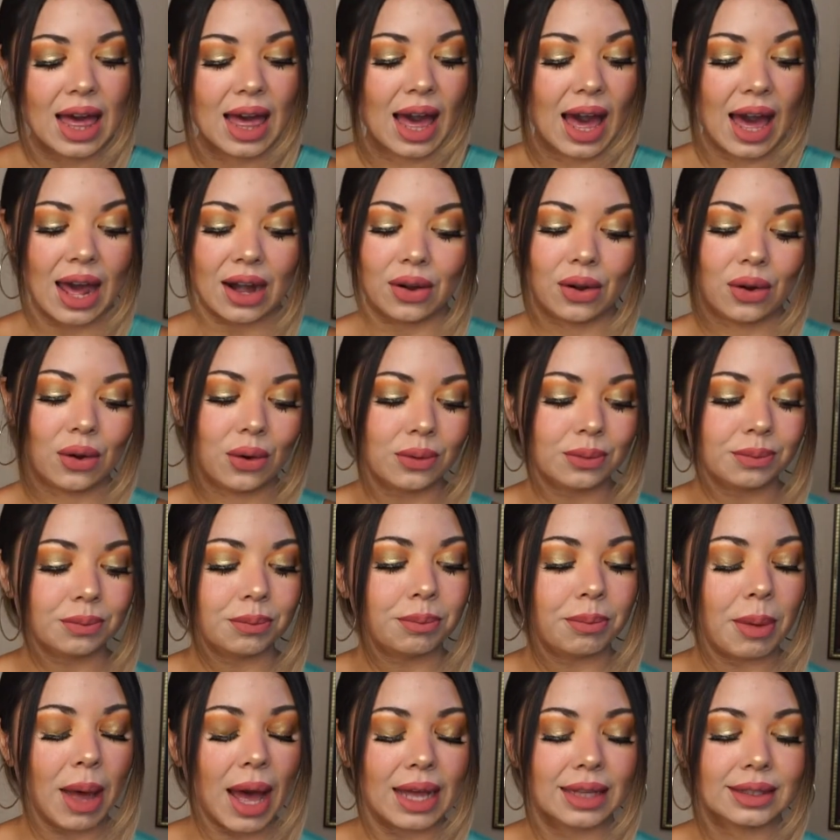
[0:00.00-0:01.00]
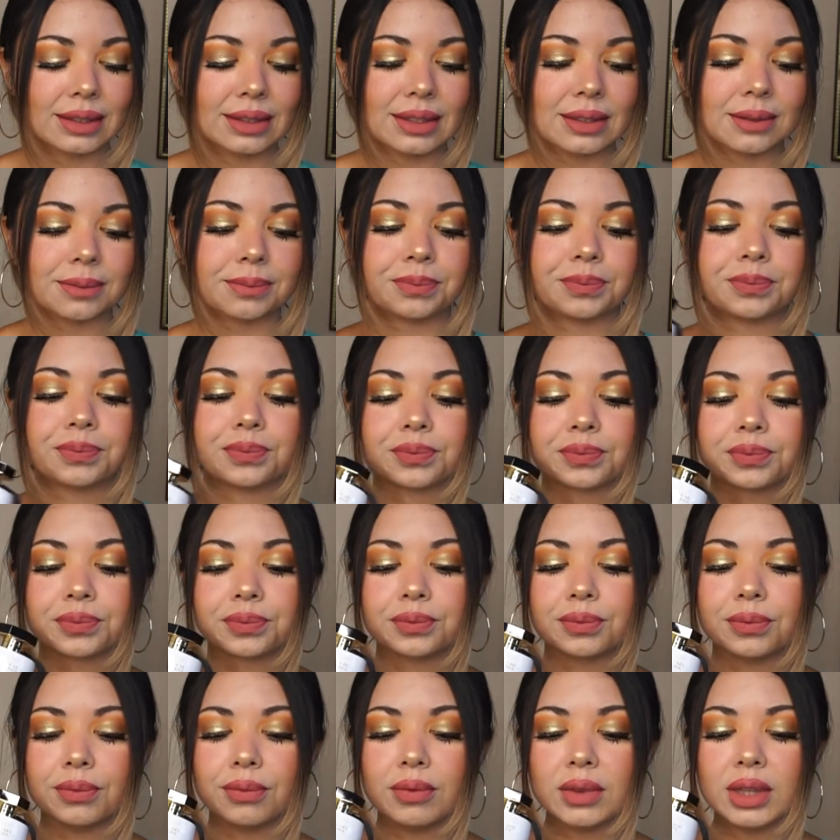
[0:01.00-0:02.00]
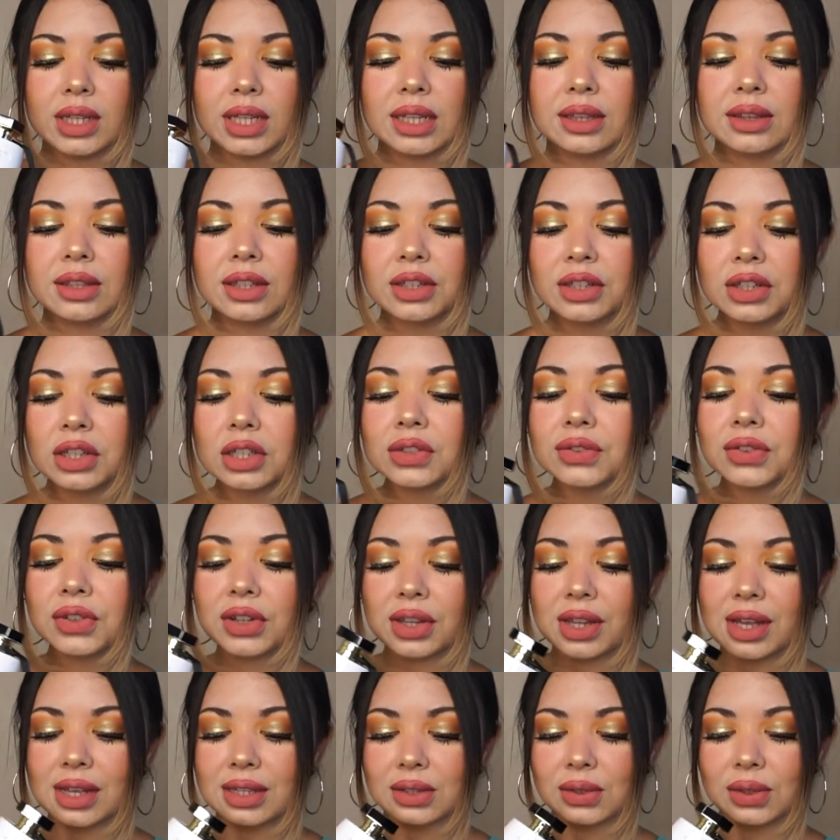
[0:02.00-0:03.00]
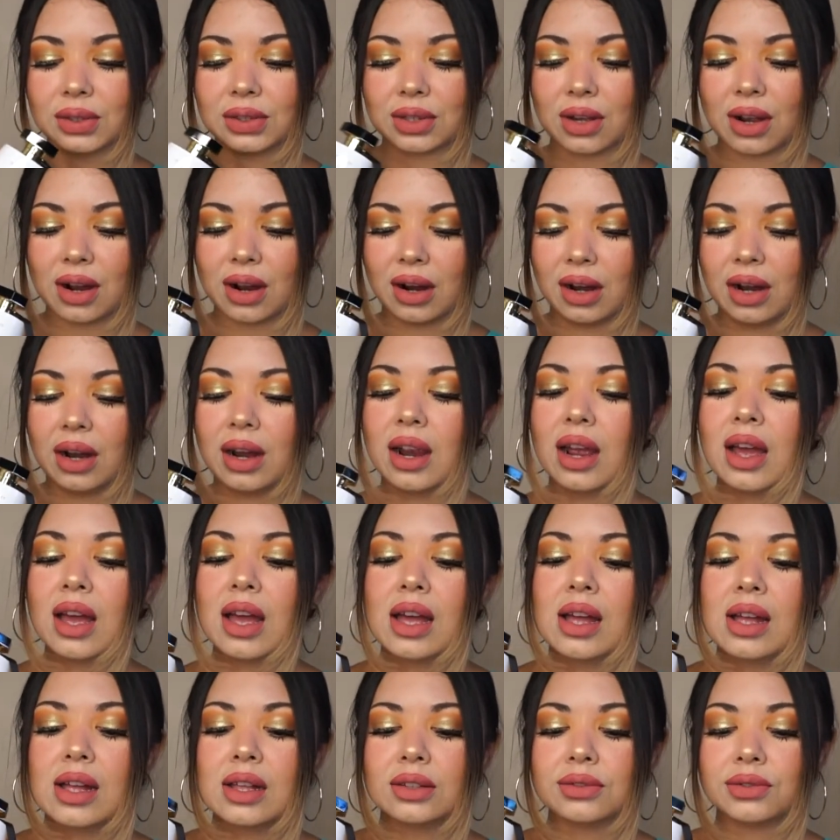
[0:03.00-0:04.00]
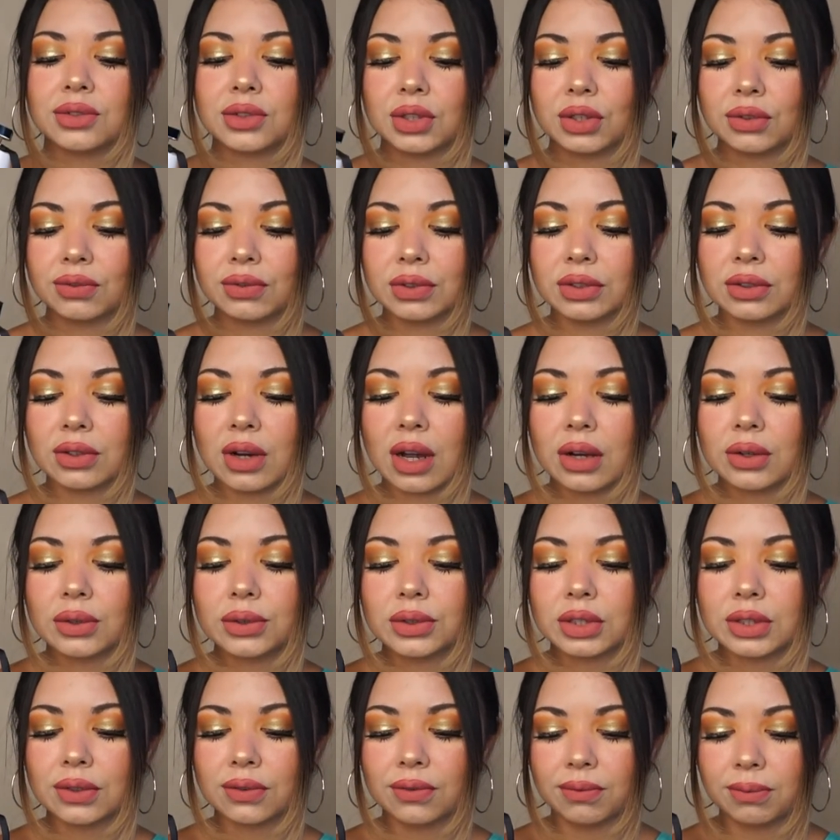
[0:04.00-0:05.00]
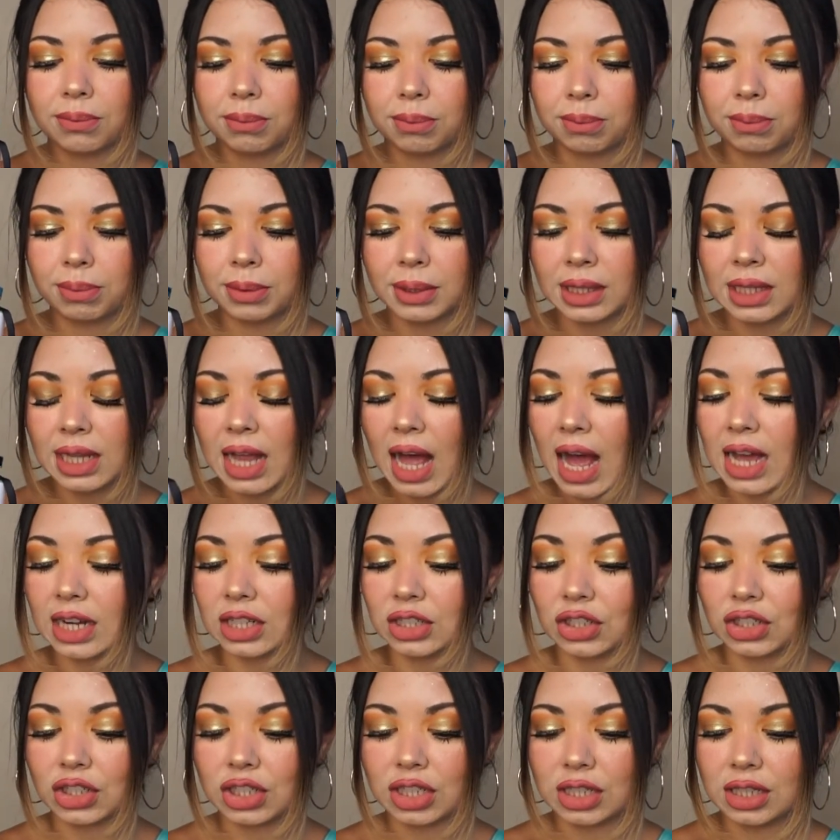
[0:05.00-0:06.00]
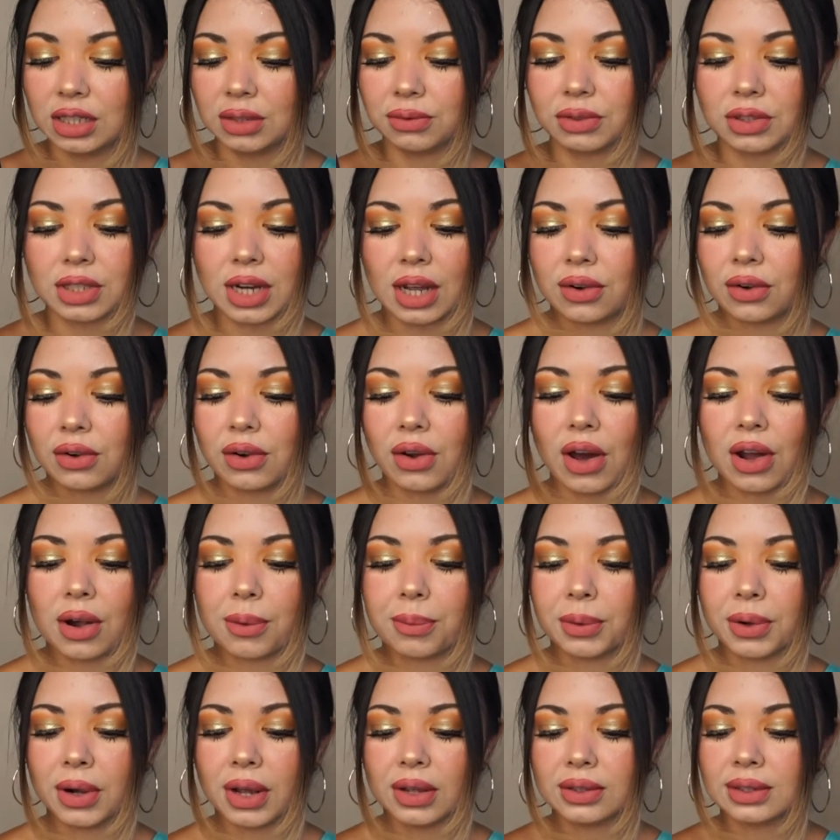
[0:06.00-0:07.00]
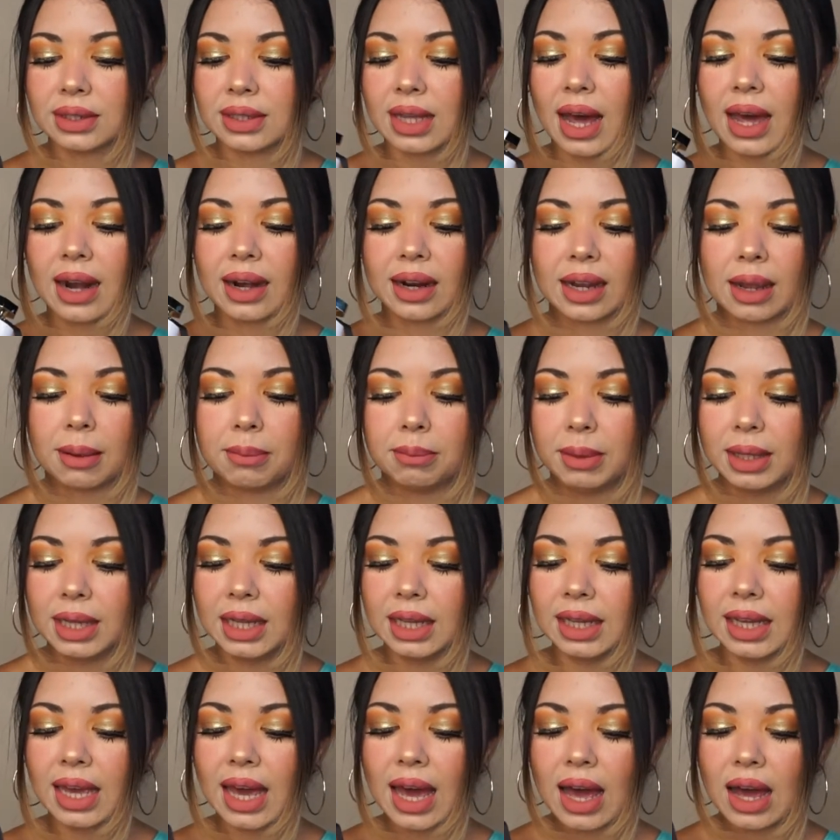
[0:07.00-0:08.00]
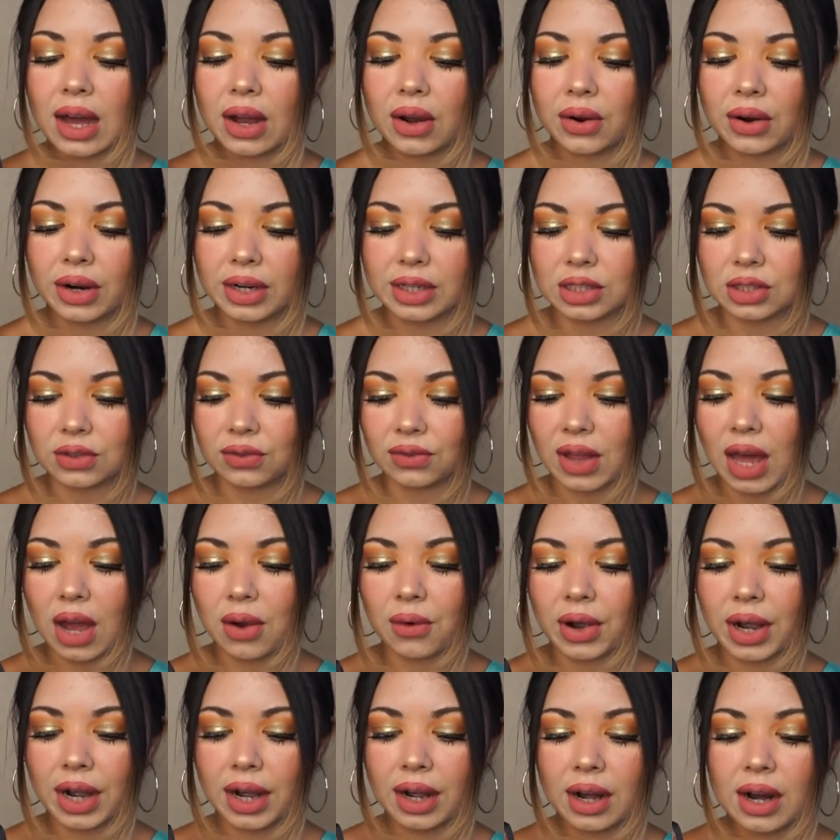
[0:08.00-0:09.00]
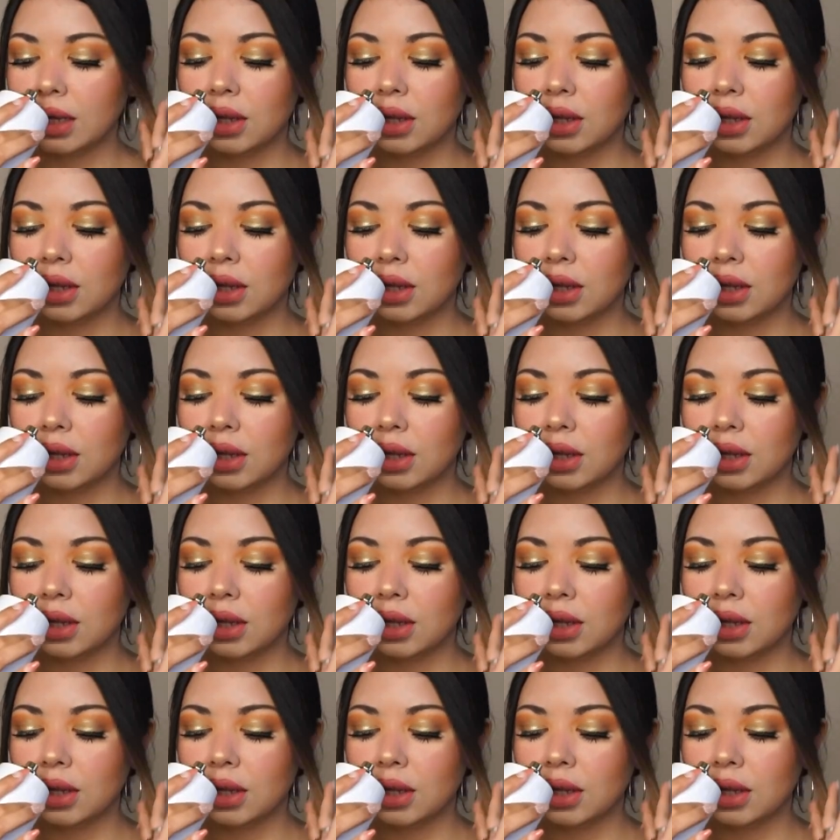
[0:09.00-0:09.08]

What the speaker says: I don't know, but the notes for this ones are tuberose Blanchi, which I don't know how to pronounce that, camellia, orange flower.